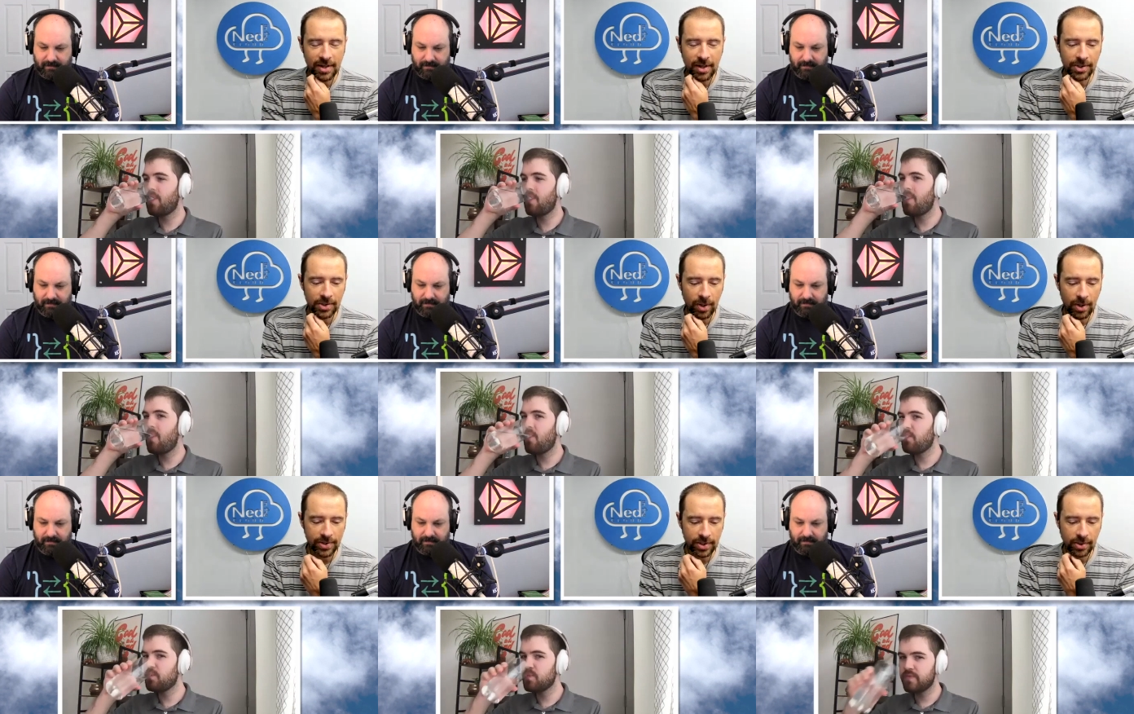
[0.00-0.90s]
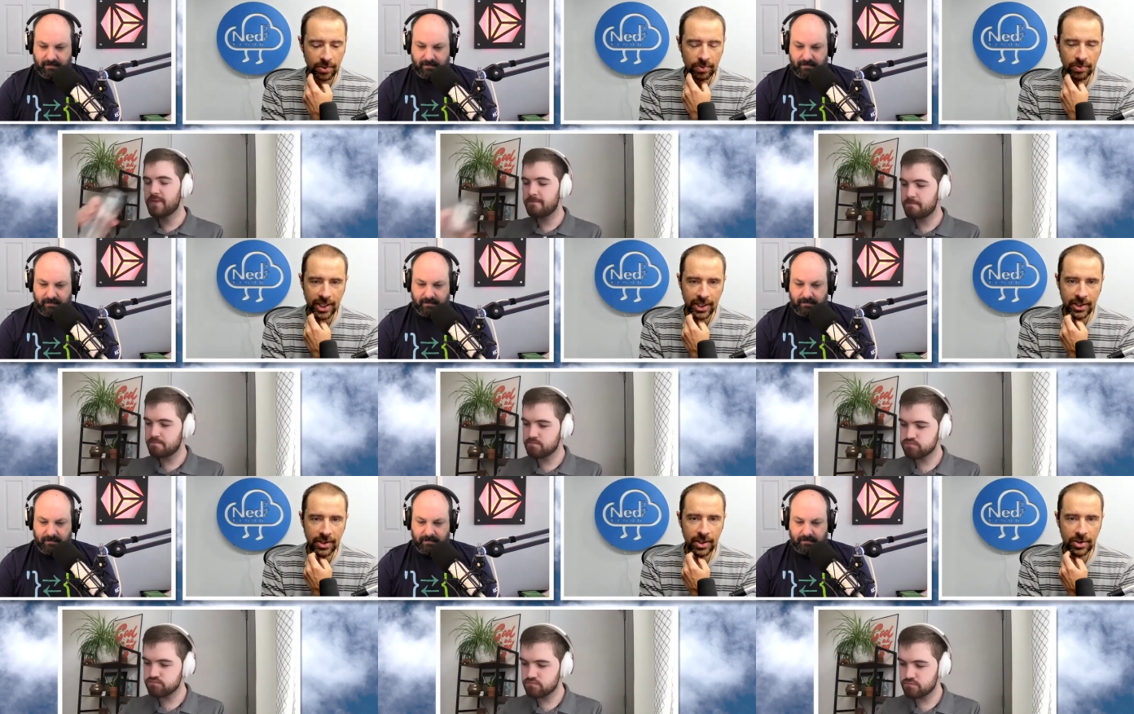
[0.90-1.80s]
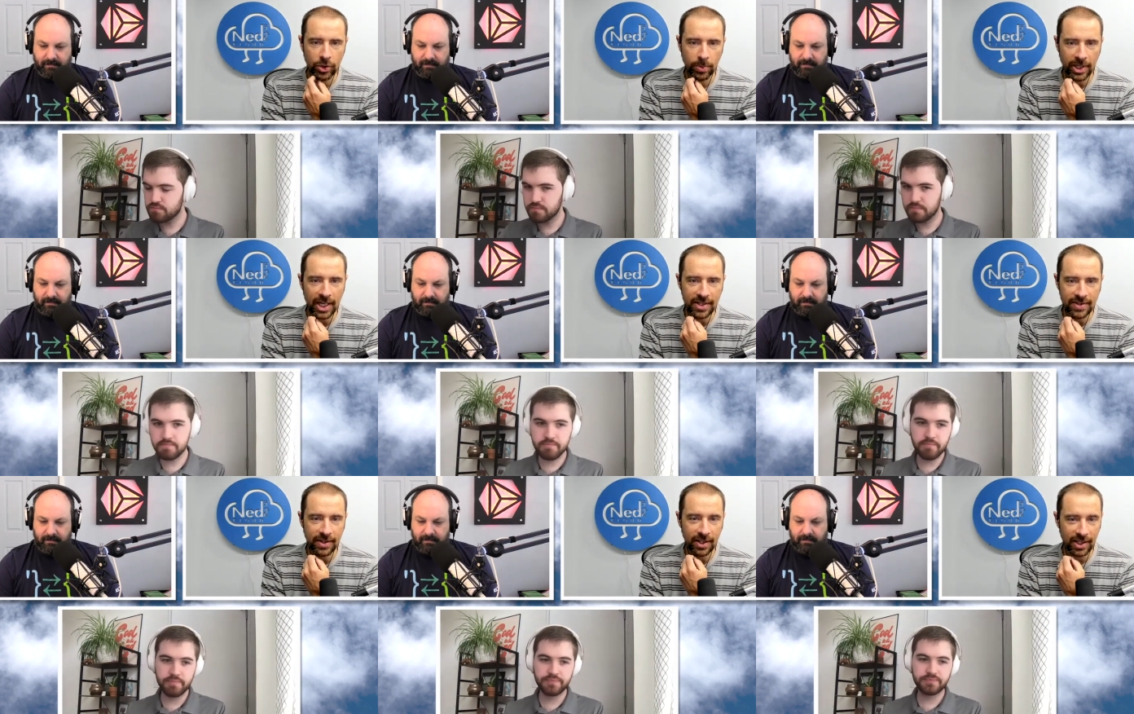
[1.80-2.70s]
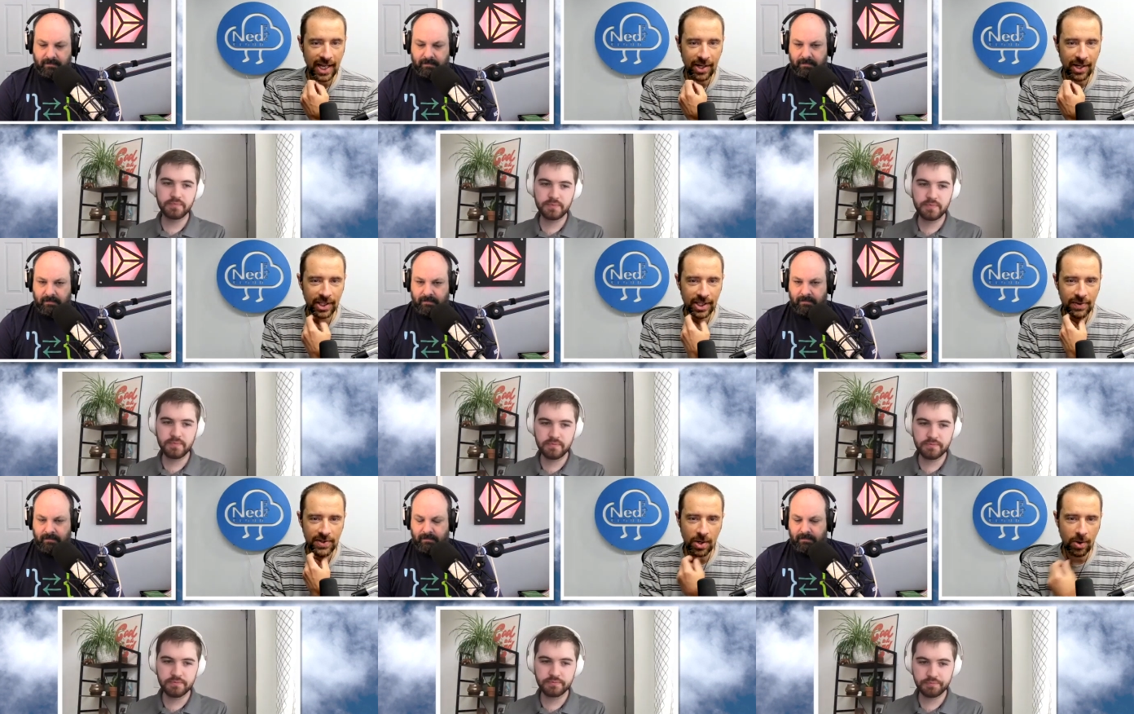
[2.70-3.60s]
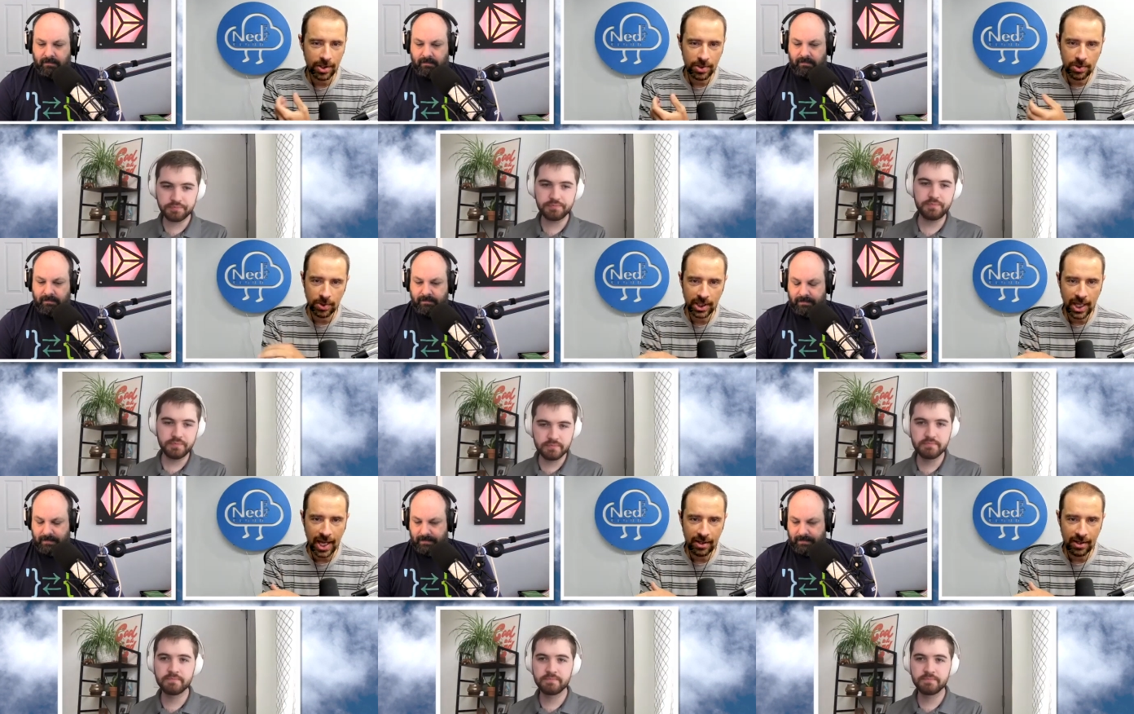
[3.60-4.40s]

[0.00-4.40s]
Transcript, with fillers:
Speaker 1: Are you also running Kubernetes in the cloud? And if so, are you doing it